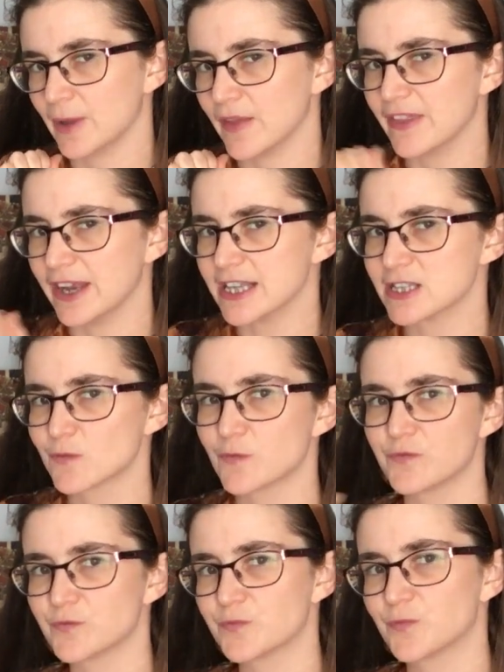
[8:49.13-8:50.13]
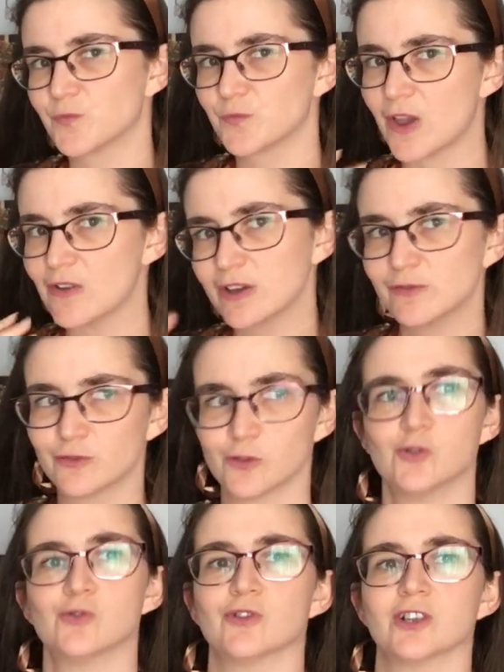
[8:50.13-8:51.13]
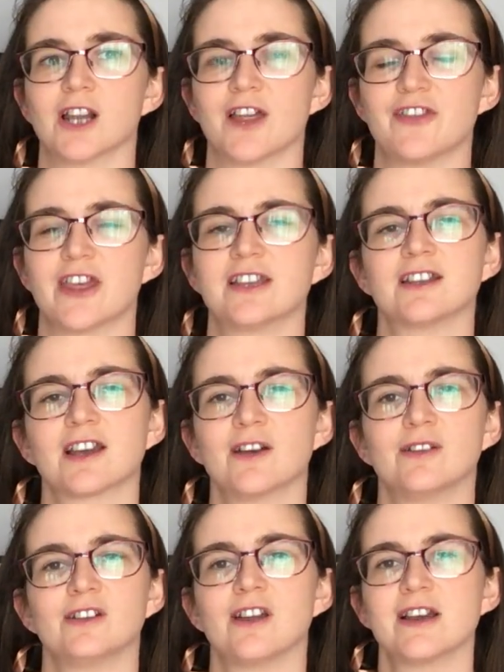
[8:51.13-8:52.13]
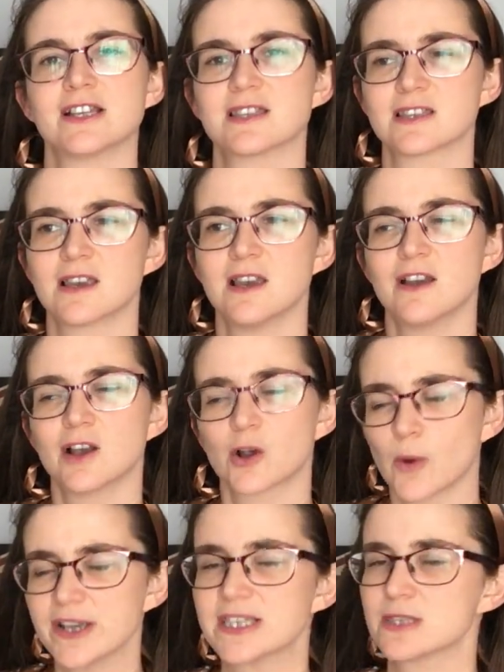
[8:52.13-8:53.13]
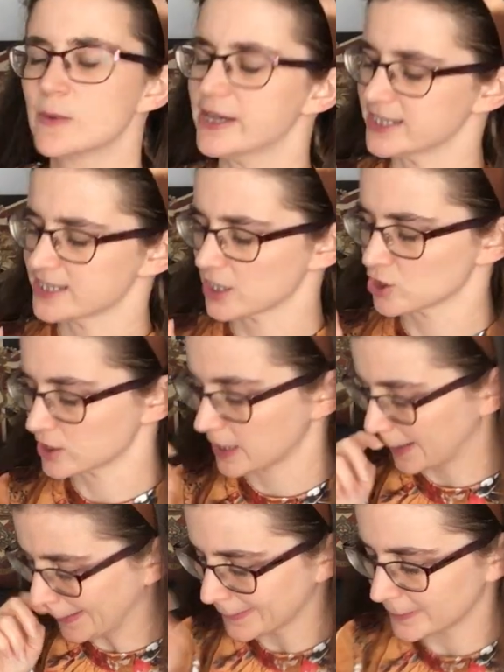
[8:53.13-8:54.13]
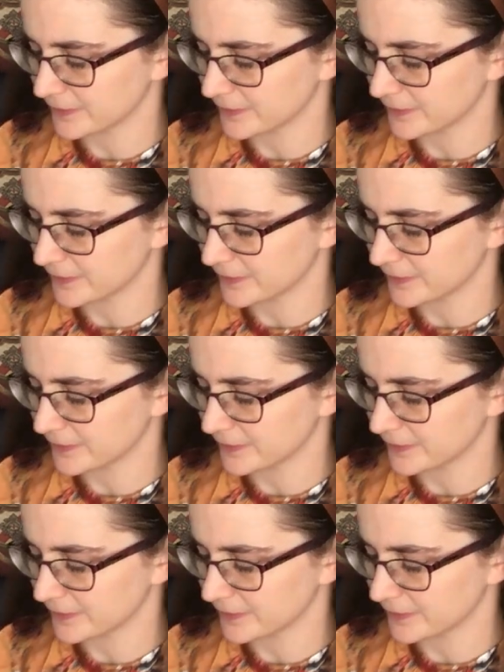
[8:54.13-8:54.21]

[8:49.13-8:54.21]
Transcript: And then it's very floral, I think. Nice, quite sweet, actually.